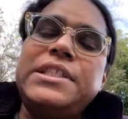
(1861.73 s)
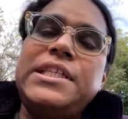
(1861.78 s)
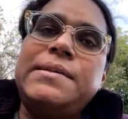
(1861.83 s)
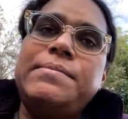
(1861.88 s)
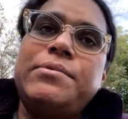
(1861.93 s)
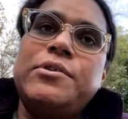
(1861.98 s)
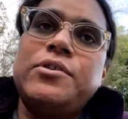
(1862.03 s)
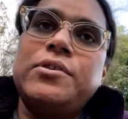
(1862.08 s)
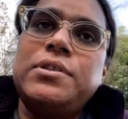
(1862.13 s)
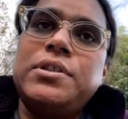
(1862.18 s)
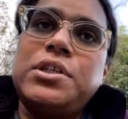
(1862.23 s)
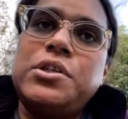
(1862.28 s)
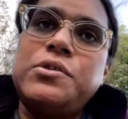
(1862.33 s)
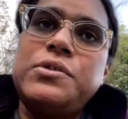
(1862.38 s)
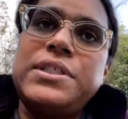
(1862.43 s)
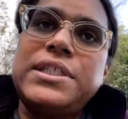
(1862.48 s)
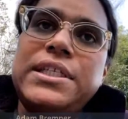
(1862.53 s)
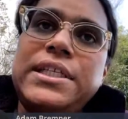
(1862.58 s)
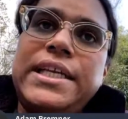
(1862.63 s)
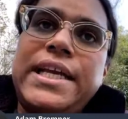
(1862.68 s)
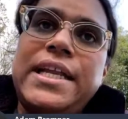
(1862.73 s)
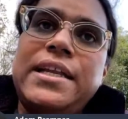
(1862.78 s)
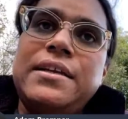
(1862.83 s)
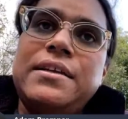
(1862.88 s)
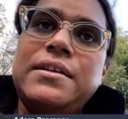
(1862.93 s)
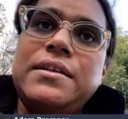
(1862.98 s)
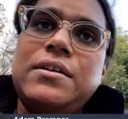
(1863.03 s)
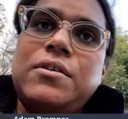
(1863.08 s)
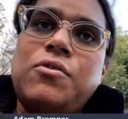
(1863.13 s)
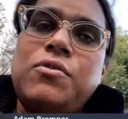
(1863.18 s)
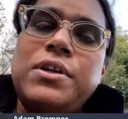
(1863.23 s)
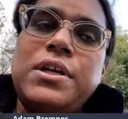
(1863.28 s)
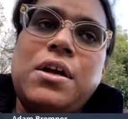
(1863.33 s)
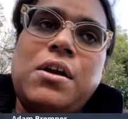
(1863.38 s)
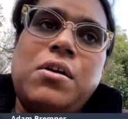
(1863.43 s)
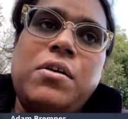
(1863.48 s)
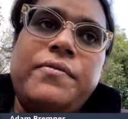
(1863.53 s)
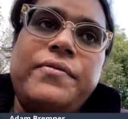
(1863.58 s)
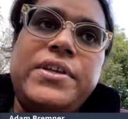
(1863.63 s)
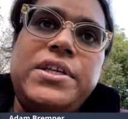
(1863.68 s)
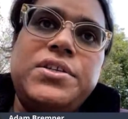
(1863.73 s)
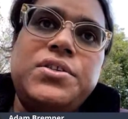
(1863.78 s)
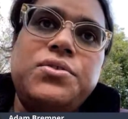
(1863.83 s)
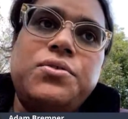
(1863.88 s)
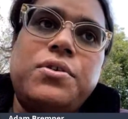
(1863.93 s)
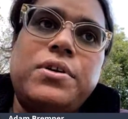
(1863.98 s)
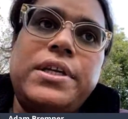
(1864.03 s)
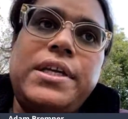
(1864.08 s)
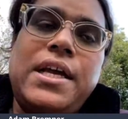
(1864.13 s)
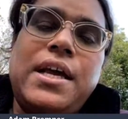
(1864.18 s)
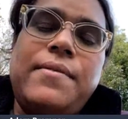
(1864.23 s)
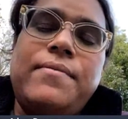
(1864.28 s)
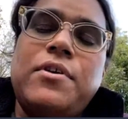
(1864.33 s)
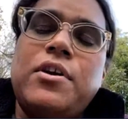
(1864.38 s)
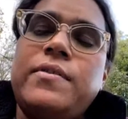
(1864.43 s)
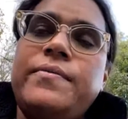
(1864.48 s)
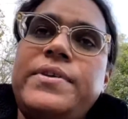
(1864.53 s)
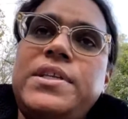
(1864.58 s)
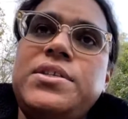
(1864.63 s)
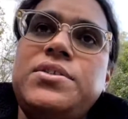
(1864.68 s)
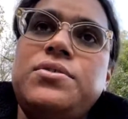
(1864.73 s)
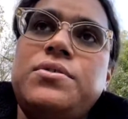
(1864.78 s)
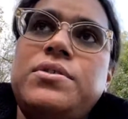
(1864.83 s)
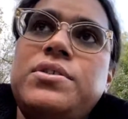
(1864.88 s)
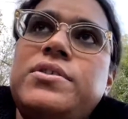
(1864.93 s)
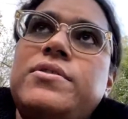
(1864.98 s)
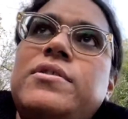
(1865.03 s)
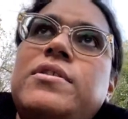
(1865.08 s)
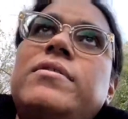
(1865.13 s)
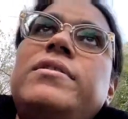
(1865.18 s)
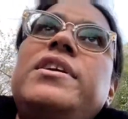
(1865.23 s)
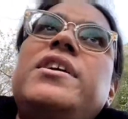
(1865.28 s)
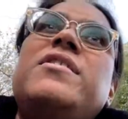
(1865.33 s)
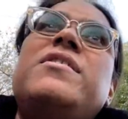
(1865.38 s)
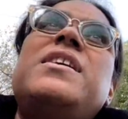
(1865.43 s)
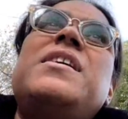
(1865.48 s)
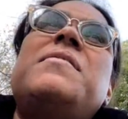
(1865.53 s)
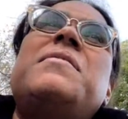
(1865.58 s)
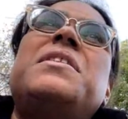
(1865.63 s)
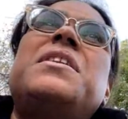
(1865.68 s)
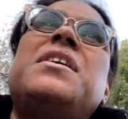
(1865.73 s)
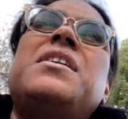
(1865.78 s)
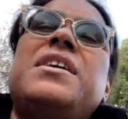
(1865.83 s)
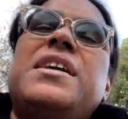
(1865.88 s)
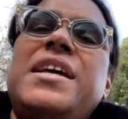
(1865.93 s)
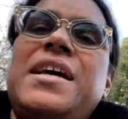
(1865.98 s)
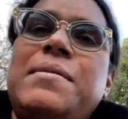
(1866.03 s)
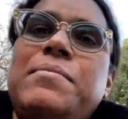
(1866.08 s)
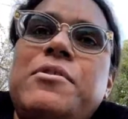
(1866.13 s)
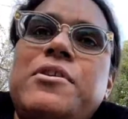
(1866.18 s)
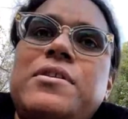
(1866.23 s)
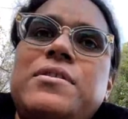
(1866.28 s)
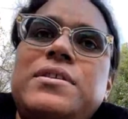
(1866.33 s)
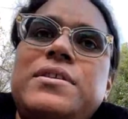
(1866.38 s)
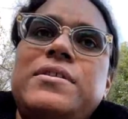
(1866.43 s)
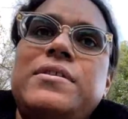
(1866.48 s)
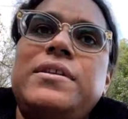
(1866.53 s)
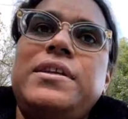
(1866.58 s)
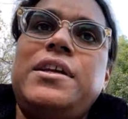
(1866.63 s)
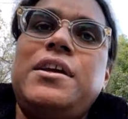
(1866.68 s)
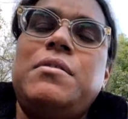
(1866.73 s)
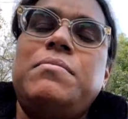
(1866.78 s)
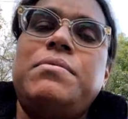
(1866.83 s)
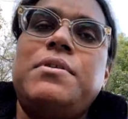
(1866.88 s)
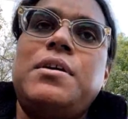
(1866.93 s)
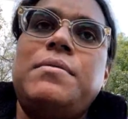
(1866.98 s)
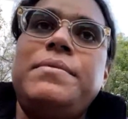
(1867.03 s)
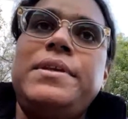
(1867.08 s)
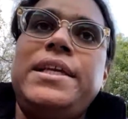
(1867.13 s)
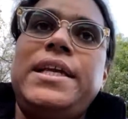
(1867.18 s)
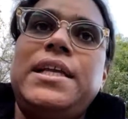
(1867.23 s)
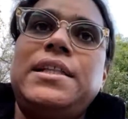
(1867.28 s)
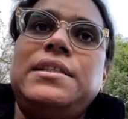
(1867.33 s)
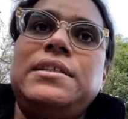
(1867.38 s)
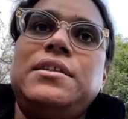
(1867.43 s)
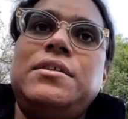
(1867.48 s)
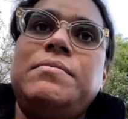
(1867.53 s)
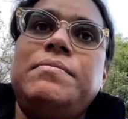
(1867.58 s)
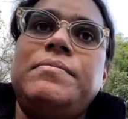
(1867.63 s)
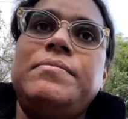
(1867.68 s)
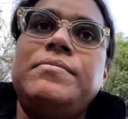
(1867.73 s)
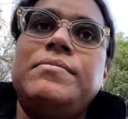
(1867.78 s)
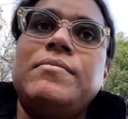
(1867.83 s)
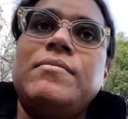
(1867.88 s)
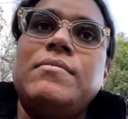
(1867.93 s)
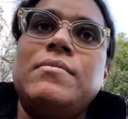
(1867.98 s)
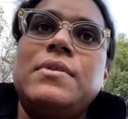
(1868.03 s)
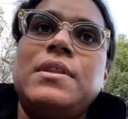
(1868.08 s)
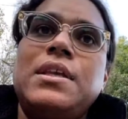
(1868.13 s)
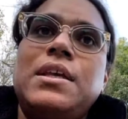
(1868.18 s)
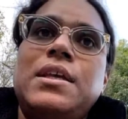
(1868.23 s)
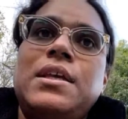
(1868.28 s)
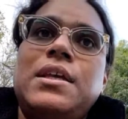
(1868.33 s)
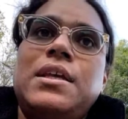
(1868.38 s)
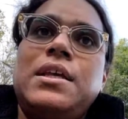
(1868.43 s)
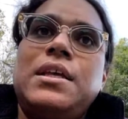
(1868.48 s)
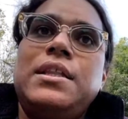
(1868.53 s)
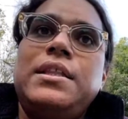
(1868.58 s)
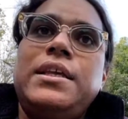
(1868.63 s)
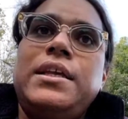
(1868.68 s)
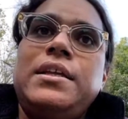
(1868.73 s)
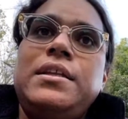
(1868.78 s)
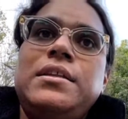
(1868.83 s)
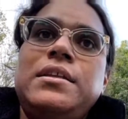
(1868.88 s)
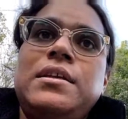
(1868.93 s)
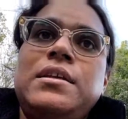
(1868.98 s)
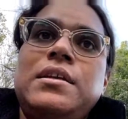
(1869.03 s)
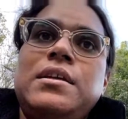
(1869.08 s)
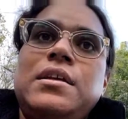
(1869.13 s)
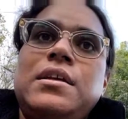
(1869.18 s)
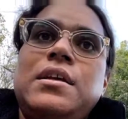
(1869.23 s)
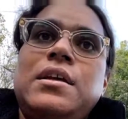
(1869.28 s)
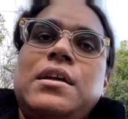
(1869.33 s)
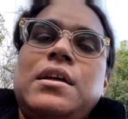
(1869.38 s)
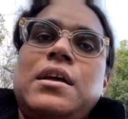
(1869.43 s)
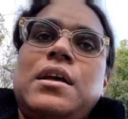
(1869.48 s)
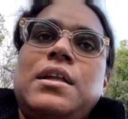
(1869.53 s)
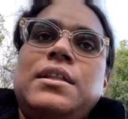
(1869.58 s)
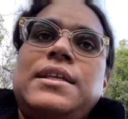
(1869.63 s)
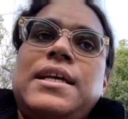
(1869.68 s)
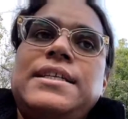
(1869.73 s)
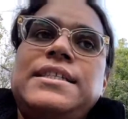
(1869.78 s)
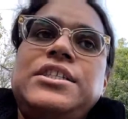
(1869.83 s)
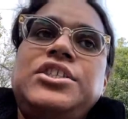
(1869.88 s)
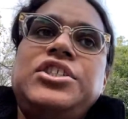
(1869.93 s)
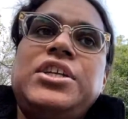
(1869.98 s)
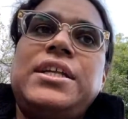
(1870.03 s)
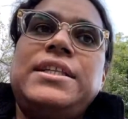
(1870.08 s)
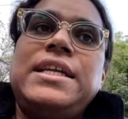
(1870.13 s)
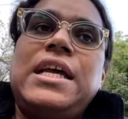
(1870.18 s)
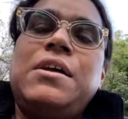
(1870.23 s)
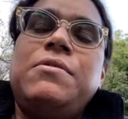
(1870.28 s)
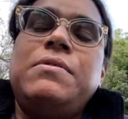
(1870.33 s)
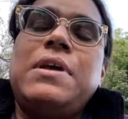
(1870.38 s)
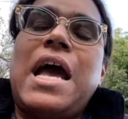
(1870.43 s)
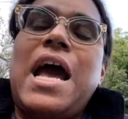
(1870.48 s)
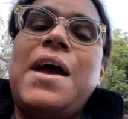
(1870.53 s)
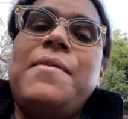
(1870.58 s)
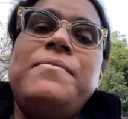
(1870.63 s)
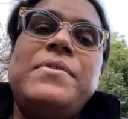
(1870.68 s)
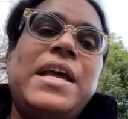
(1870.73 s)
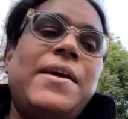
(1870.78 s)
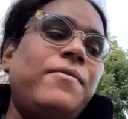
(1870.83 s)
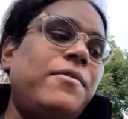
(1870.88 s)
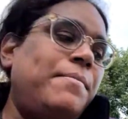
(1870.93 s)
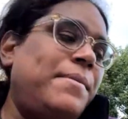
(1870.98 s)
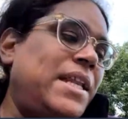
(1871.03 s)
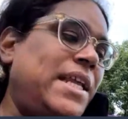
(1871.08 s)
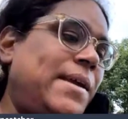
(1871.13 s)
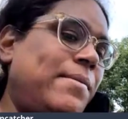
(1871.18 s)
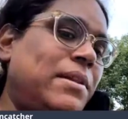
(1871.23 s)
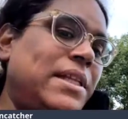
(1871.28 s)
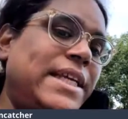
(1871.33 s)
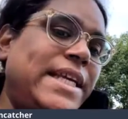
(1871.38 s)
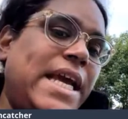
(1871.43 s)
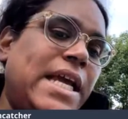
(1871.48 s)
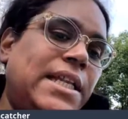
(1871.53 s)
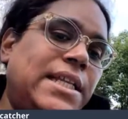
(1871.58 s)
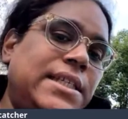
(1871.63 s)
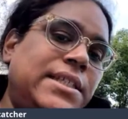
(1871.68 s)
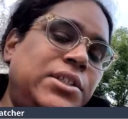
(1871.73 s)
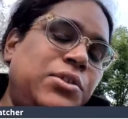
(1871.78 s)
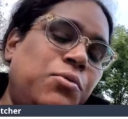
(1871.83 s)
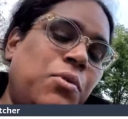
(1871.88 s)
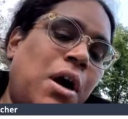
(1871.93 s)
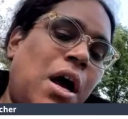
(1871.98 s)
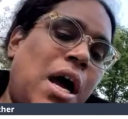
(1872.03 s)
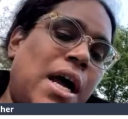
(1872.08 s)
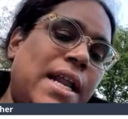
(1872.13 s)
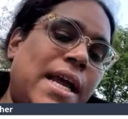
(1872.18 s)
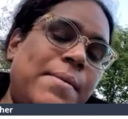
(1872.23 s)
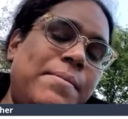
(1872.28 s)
Depot or Lowe's and get a or the RV store. They have RV stores around here. They have a lot of campgrounds around here. I'll probably get um thing. Doesn't shut down. I've never been able to get this too hot.